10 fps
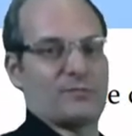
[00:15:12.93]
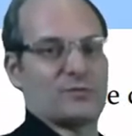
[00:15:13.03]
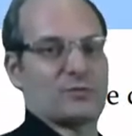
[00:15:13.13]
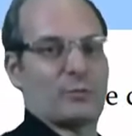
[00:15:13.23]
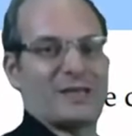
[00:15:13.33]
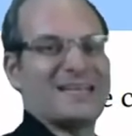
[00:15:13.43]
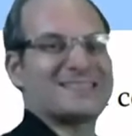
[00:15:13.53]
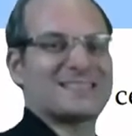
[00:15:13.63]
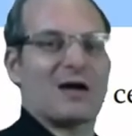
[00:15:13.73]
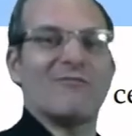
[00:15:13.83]
So we need
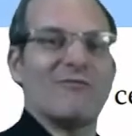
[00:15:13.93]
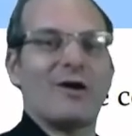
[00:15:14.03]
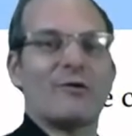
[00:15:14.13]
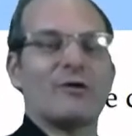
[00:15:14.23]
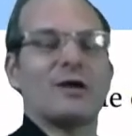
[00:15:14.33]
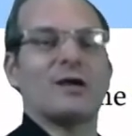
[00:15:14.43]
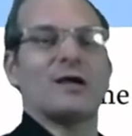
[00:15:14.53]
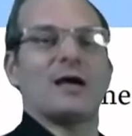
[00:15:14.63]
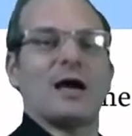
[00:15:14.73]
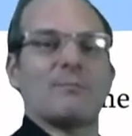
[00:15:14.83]
somewhere
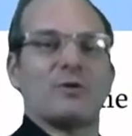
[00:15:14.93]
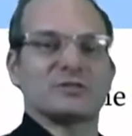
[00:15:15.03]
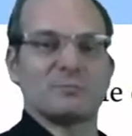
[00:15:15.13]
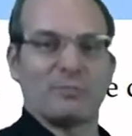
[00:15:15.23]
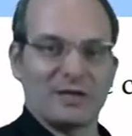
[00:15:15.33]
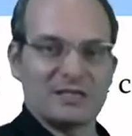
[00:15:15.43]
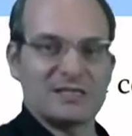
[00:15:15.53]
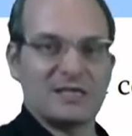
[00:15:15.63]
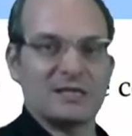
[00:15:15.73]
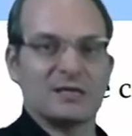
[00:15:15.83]
a
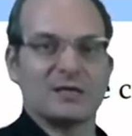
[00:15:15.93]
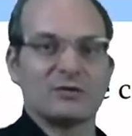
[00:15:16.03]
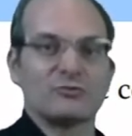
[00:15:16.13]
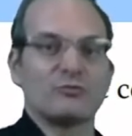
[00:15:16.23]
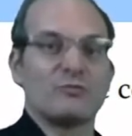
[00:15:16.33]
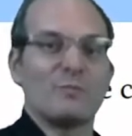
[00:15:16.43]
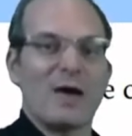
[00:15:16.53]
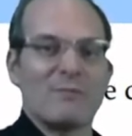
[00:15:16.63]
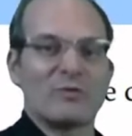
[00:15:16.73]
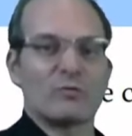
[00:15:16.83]
possibility to
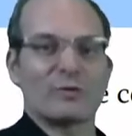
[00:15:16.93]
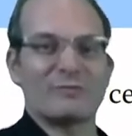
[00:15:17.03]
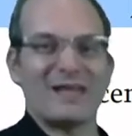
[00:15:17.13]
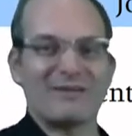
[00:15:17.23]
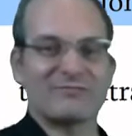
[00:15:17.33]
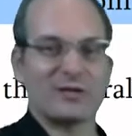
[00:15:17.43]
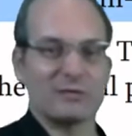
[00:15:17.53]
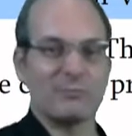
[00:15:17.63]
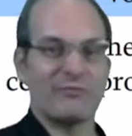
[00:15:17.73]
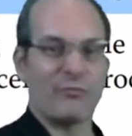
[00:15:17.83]
remember what we have done
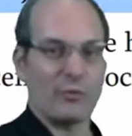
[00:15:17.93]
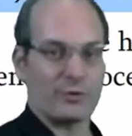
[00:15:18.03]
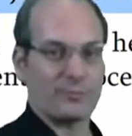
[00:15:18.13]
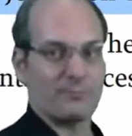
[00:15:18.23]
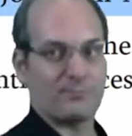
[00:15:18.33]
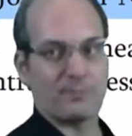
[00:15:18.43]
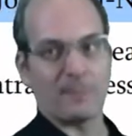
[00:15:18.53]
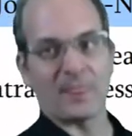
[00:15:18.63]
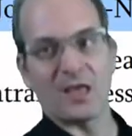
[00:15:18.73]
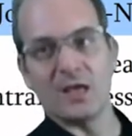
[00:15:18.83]
before.
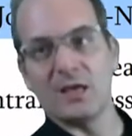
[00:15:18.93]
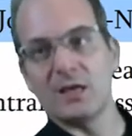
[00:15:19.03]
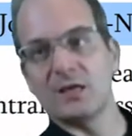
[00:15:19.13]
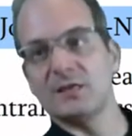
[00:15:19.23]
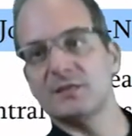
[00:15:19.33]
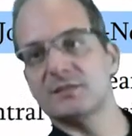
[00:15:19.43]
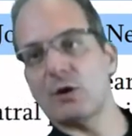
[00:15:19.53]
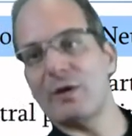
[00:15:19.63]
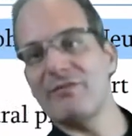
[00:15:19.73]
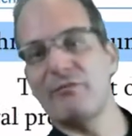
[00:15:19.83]
So
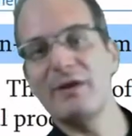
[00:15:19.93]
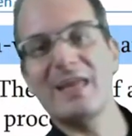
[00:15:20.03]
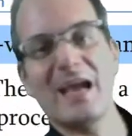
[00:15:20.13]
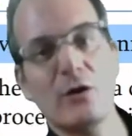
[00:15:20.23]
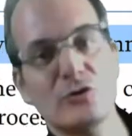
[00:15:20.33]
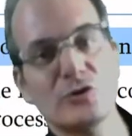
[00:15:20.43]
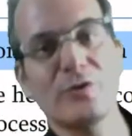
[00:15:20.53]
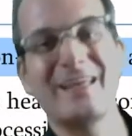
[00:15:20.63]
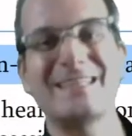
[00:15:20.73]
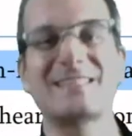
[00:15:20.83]
if we go to
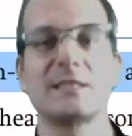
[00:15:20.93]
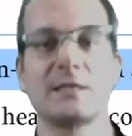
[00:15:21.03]
this,